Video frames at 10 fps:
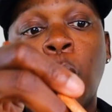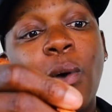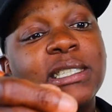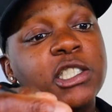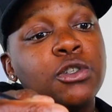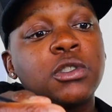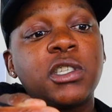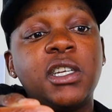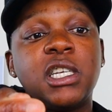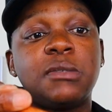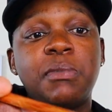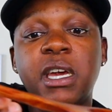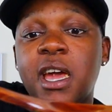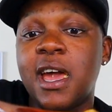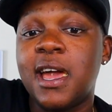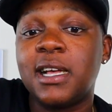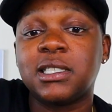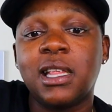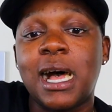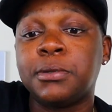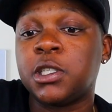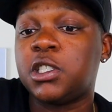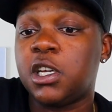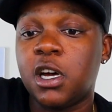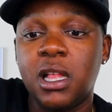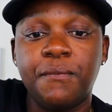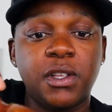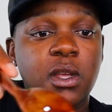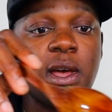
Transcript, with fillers: Wait till you see this big ass lobster tail I'm fit to